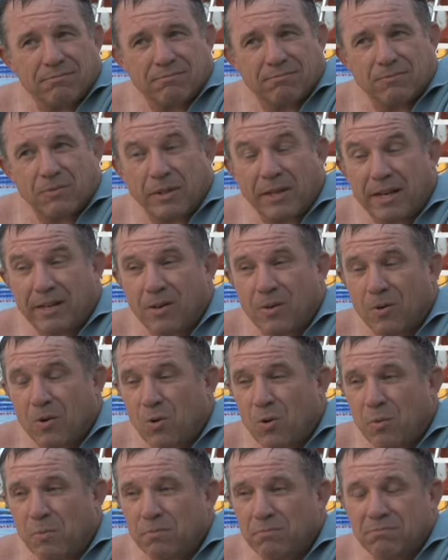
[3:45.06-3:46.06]
When I go
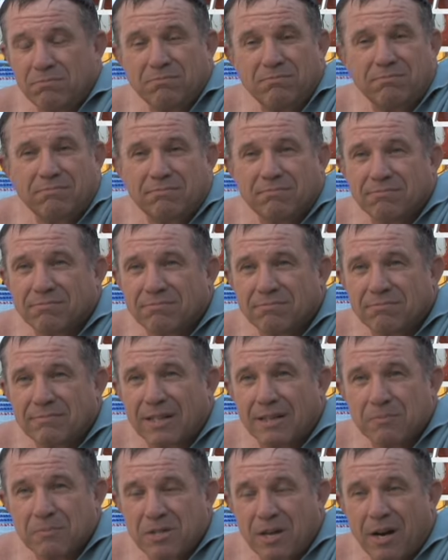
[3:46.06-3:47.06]
home,
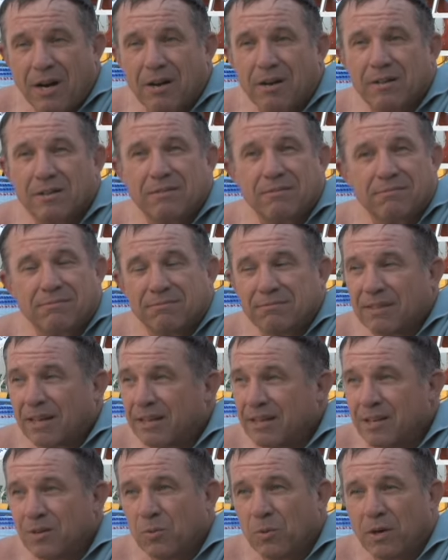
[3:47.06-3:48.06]
I'm tired, I
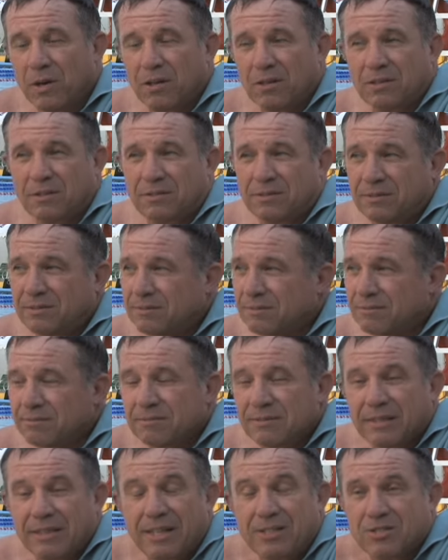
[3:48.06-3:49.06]
eat well,
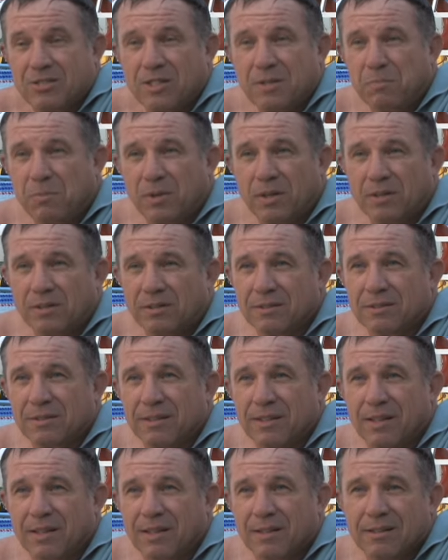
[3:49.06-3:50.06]
and I sleep well.
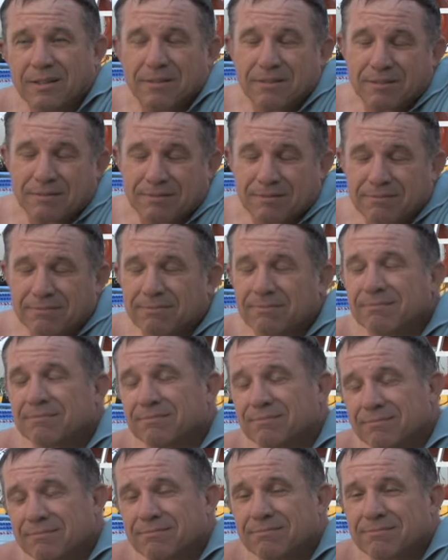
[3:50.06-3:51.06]
And
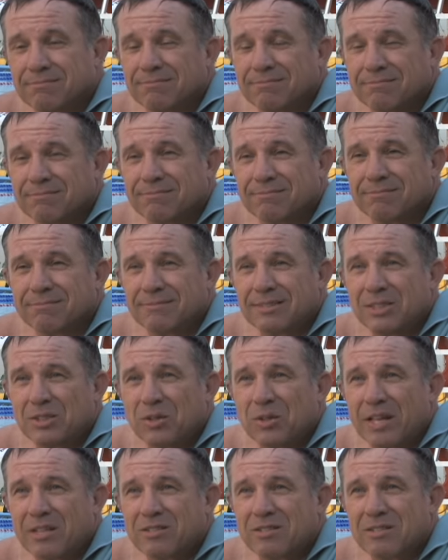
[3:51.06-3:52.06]
you know,
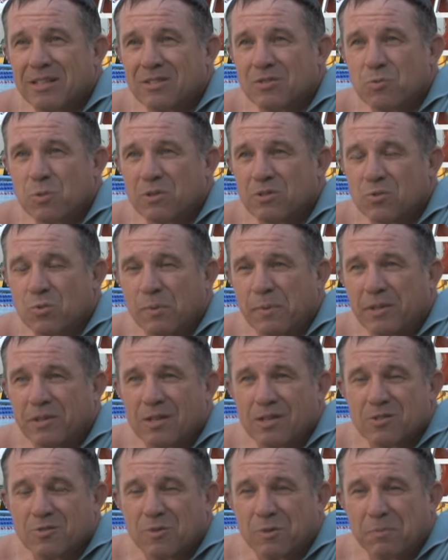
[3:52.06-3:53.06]
that's what swimming
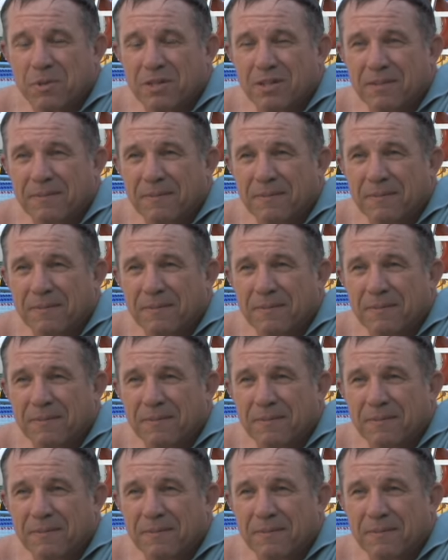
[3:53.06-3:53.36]
does for me.